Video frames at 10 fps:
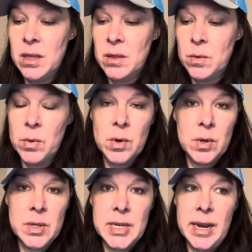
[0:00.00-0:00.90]
the
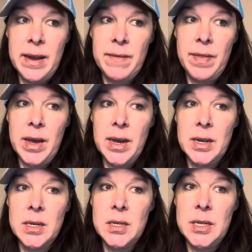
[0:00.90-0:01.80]
world to have
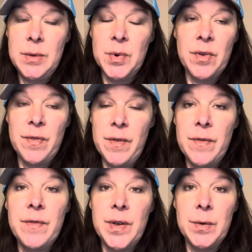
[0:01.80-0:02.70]
that deeper
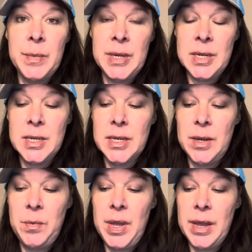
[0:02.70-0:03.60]
fulfillment
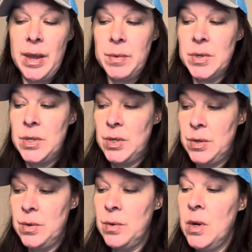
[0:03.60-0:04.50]
in being able
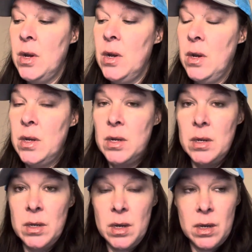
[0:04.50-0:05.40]
to
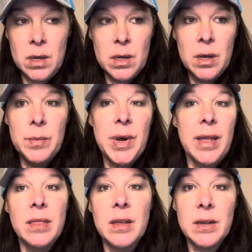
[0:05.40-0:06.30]

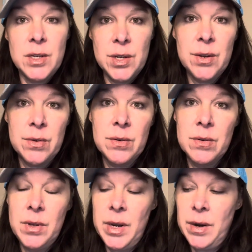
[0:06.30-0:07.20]
combine the two,
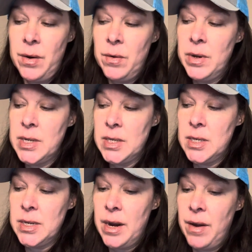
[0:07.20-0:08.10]
you know,
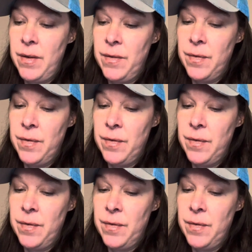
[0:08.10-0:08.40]
instead of